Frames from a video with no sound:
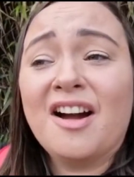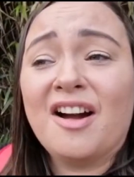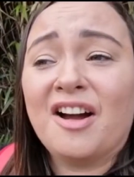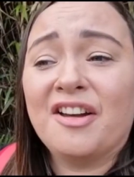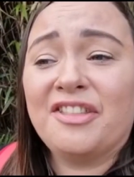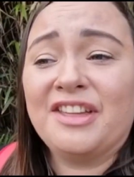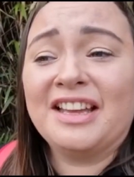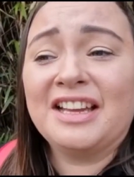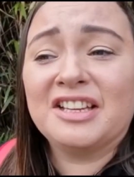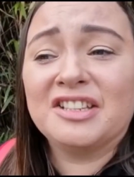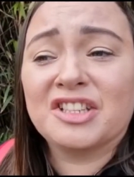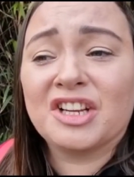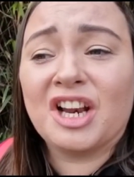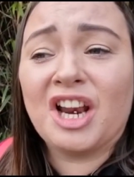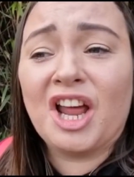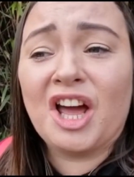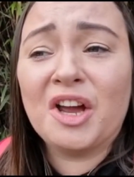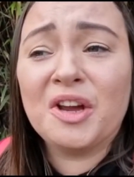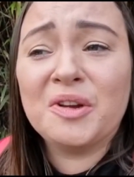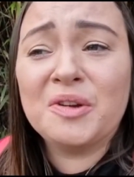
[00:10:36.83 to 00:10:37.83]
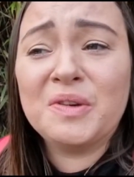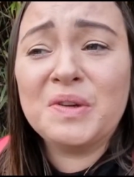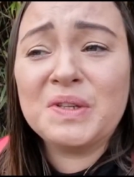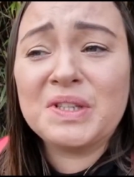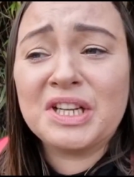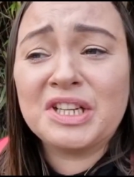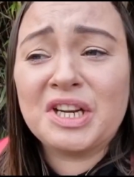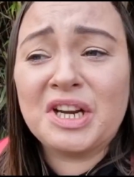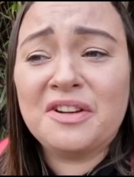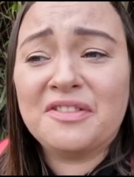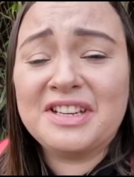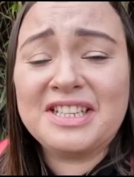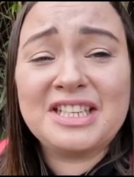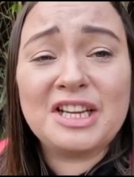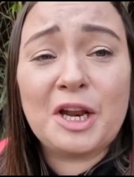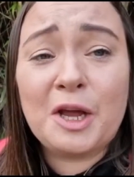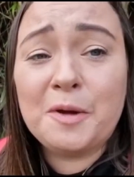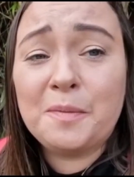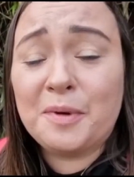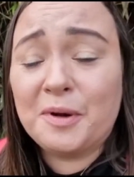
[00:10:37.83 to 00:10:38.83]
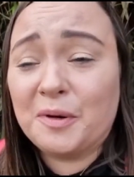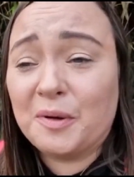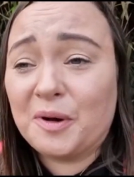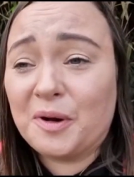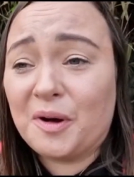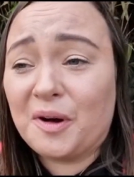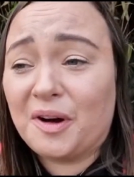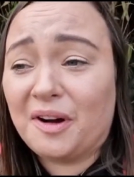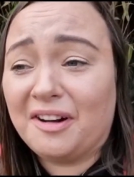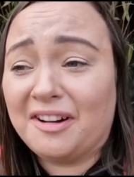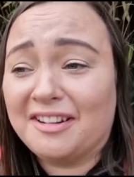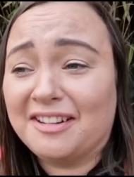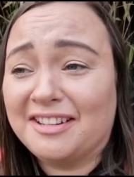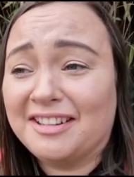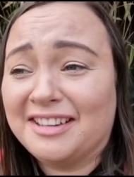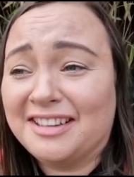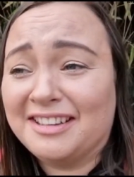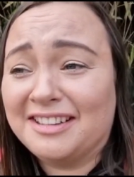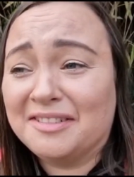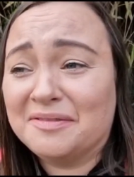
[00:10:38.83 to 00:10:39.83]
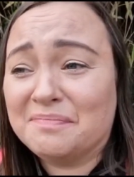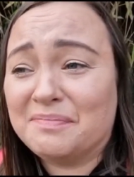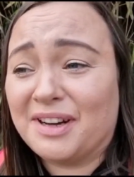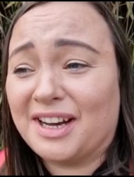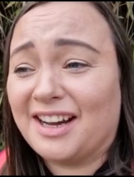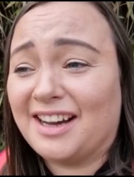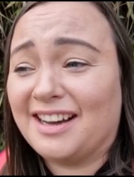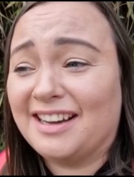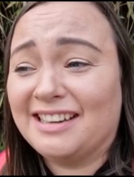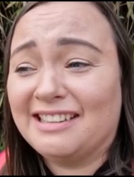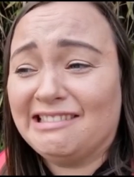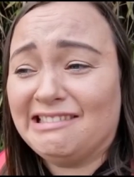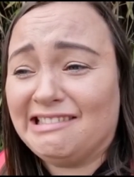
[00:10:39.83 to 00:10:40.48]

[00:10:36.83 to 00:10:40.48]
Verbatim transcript: I think has closed. I don't know if it's still open or not, but